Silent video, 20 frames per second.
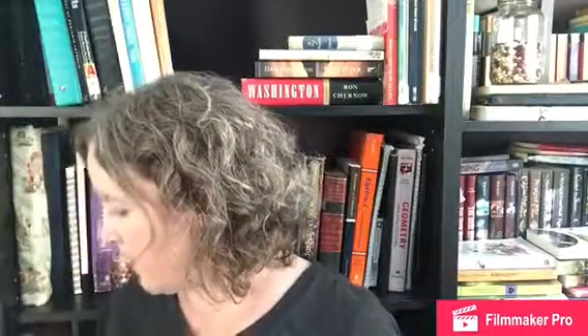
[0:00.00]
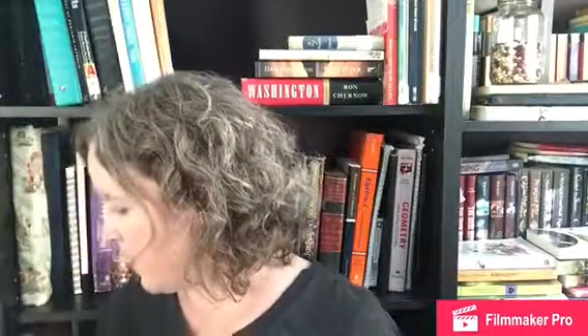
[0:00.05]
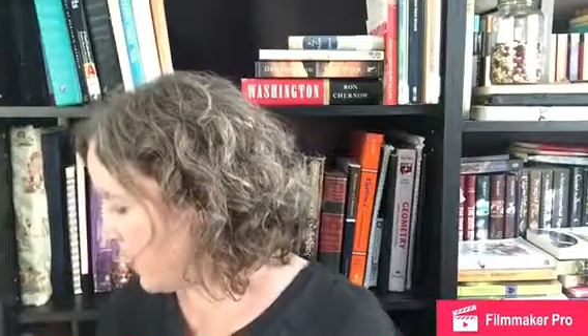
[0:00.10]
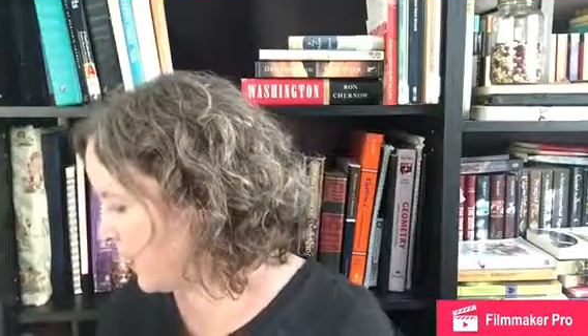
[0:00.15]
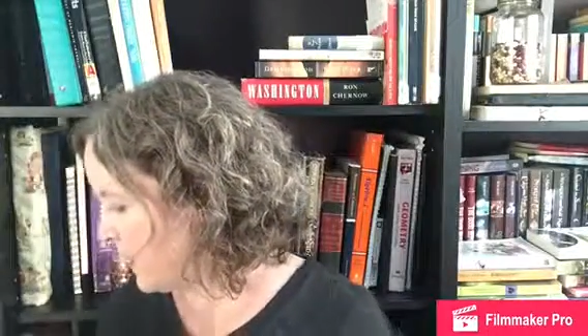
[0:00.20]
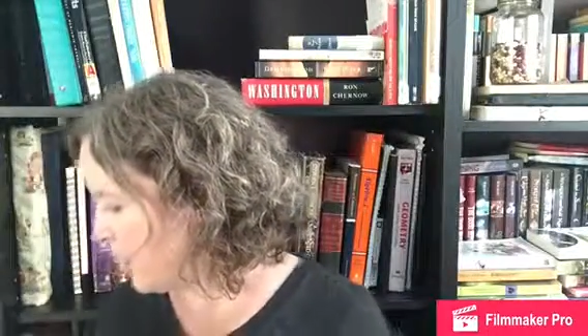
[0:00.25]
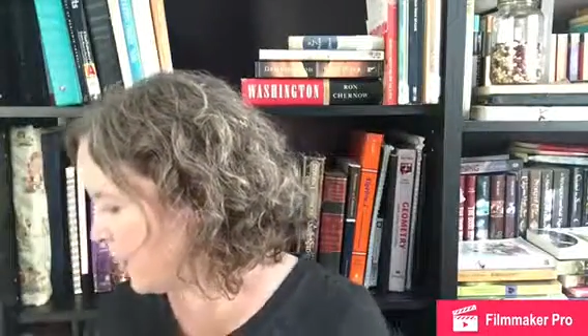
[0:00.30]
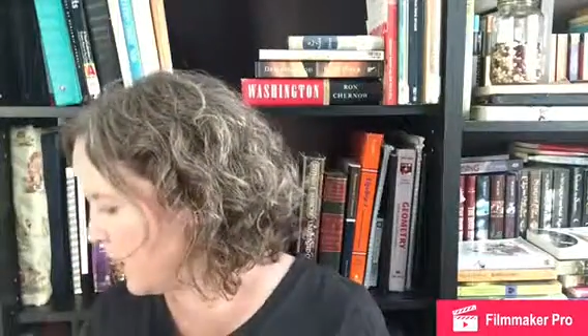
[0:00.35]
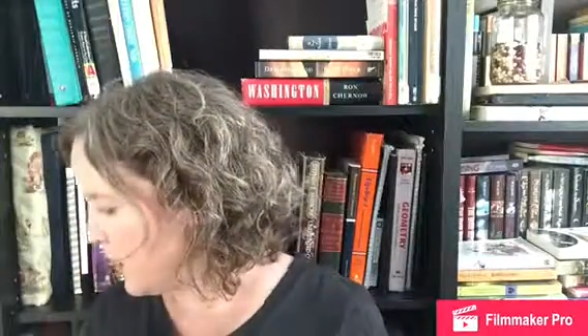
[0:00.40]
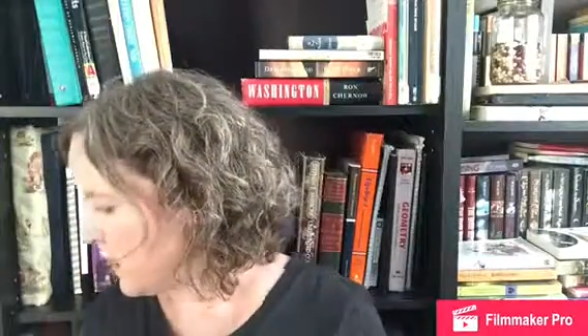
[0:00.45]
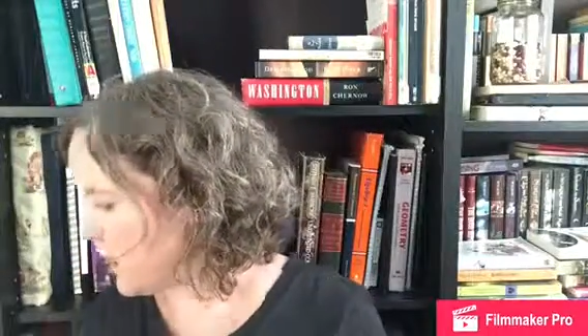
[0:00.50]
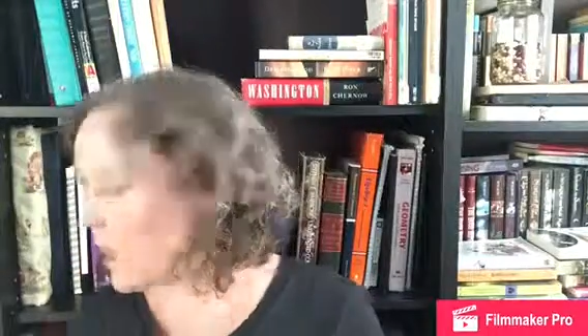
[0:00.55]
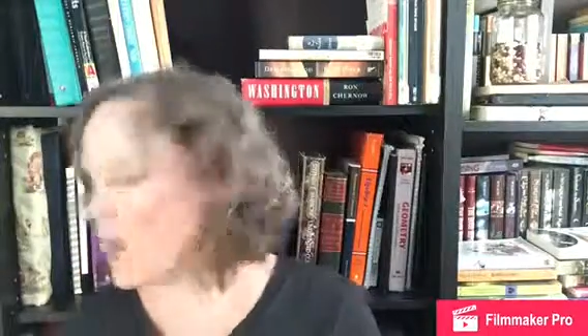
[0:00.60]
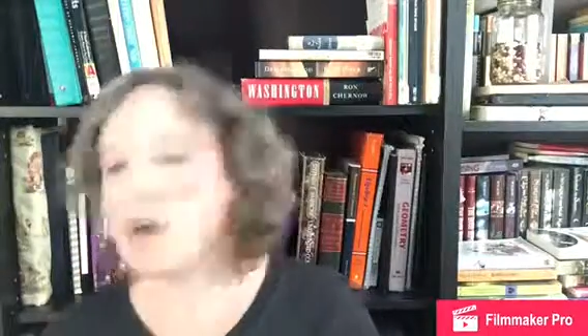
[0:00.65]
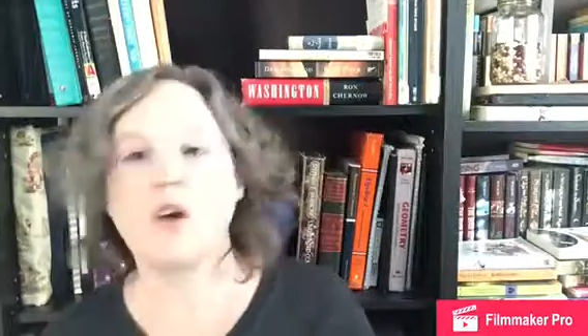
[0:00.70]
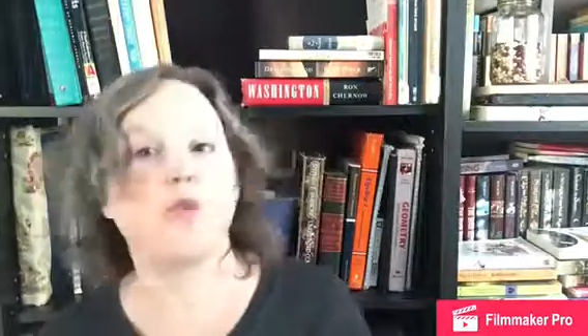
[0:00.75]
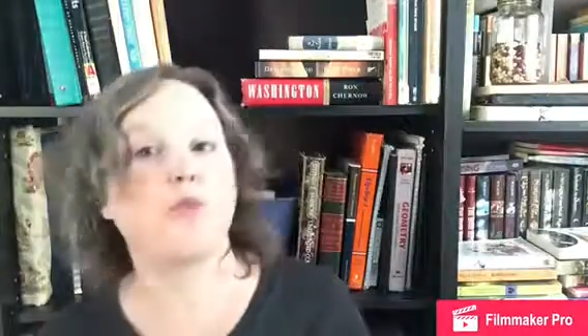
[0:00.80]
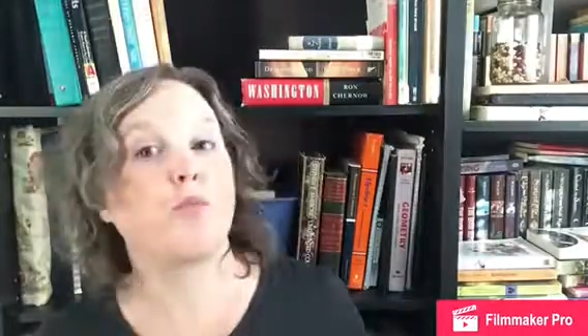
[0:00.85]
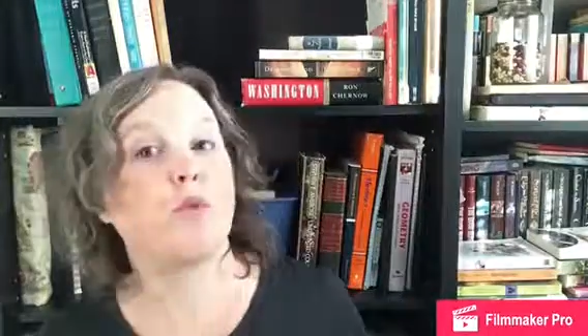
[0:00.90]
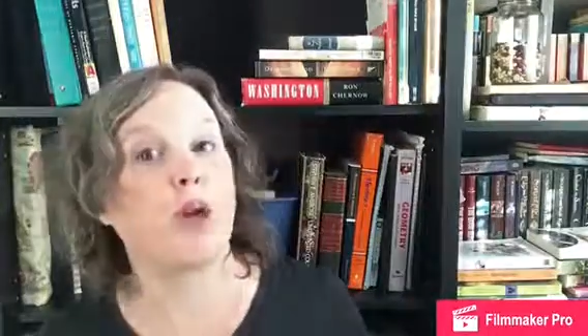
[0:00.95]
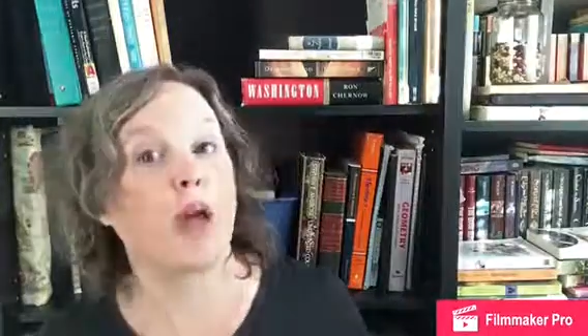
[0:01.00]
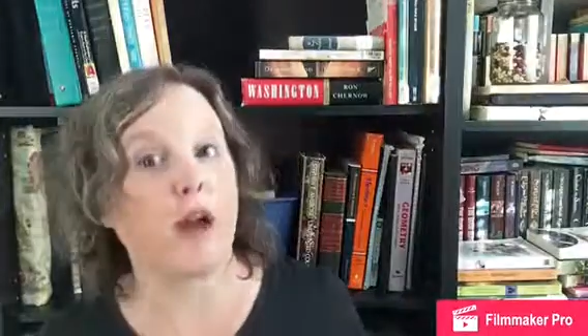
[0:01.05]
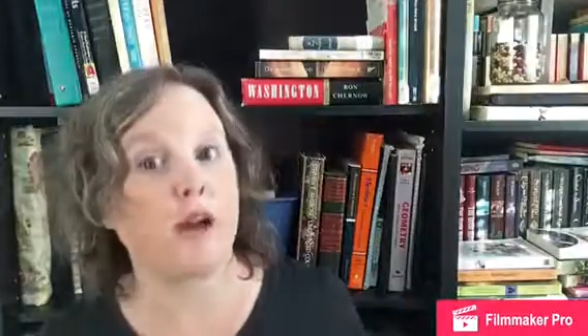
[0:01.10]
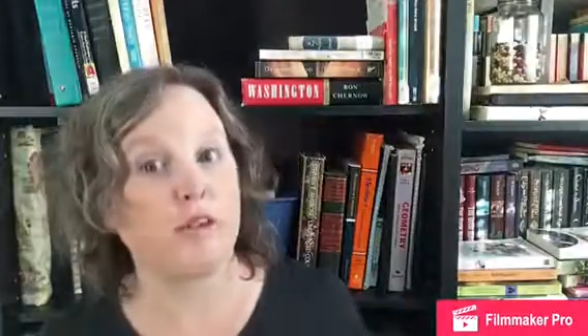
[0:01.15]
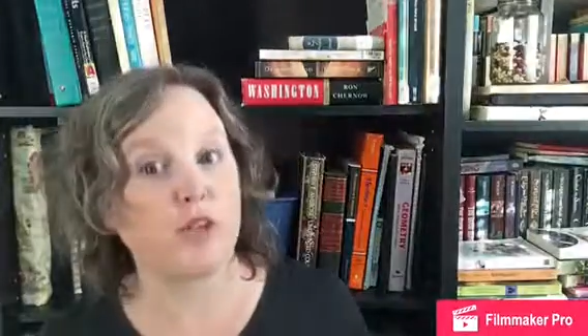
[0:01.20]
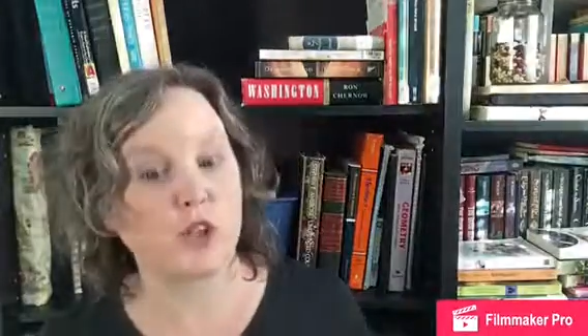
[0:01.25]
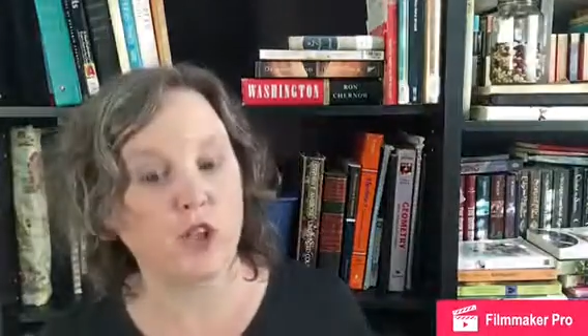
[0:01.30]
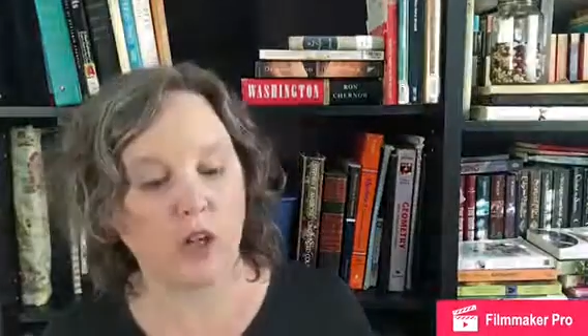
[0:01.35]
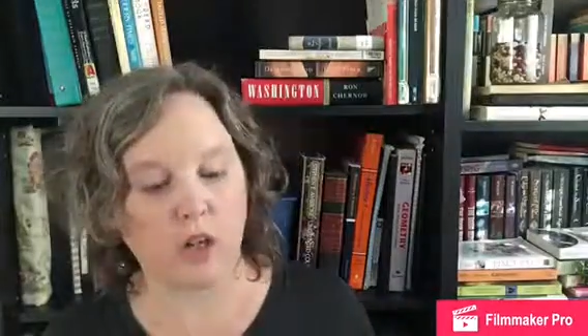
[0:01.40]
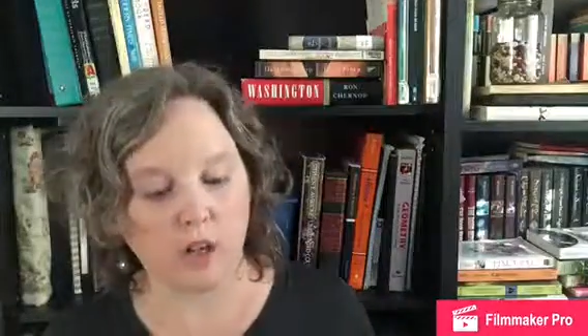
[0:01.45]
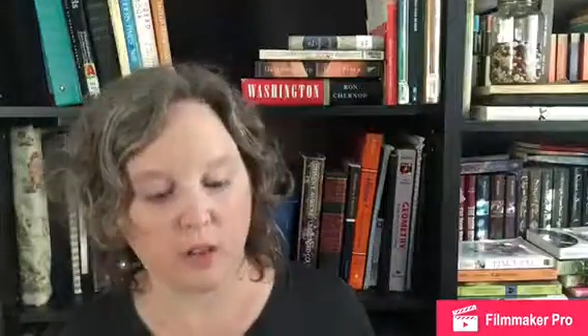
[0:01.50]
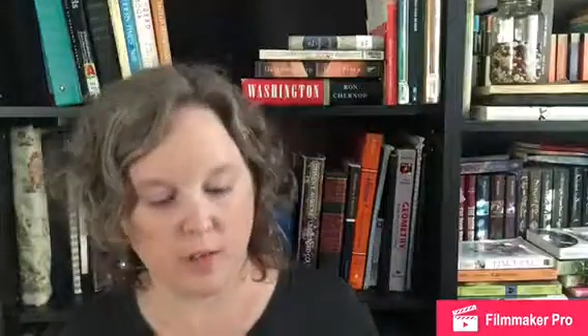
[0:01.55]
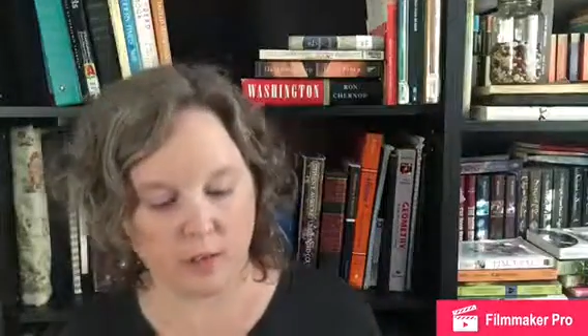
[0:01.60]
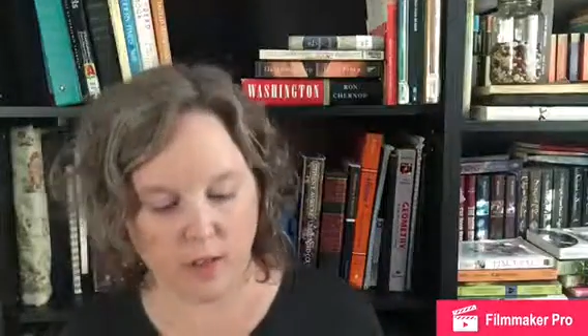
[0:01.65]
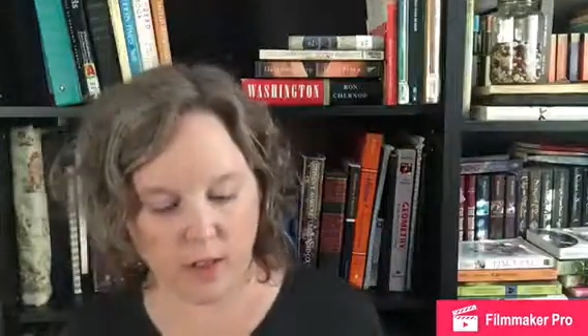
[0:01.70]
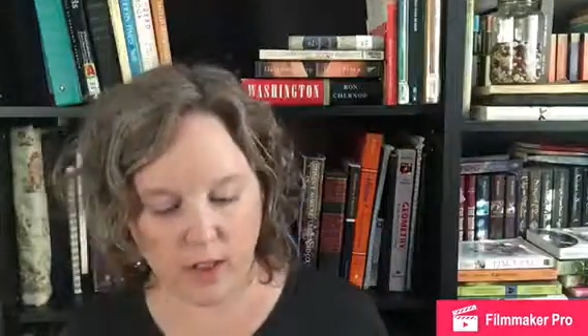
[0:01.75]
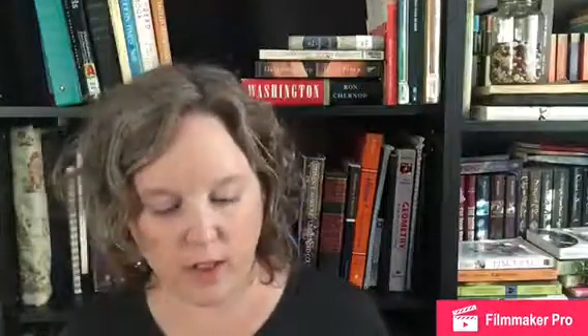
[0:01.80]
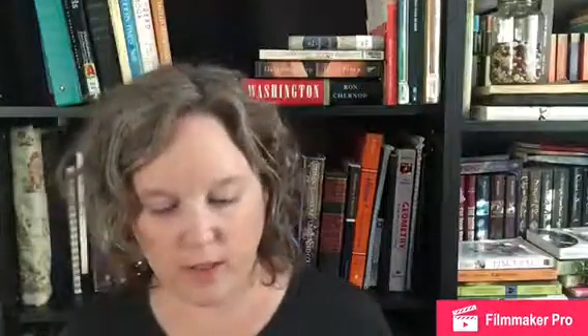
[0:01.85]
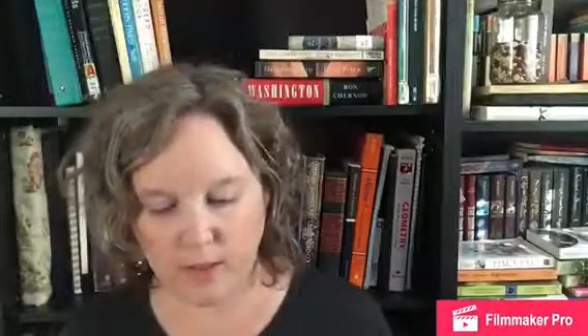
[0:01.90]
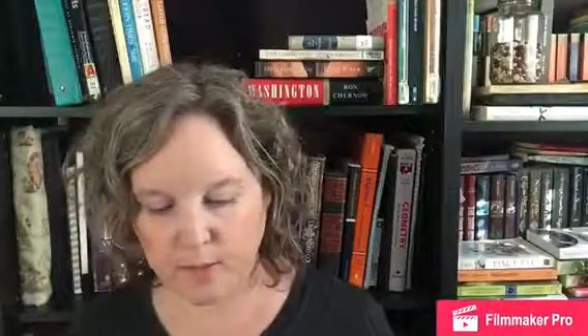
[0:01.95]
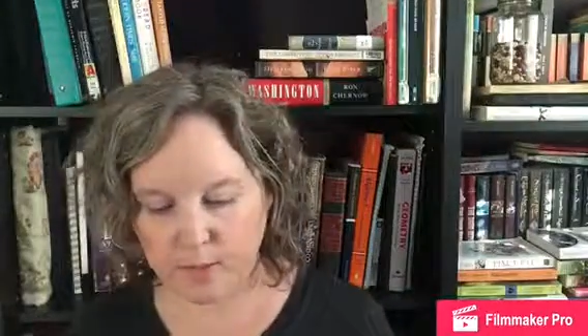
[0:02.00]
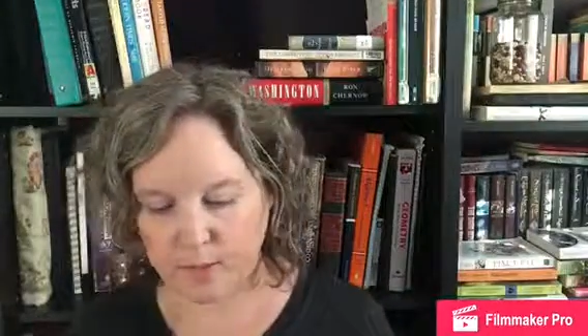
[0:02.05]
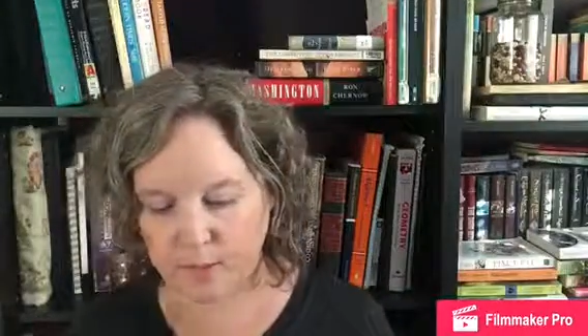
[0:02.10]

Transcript: then we have geography.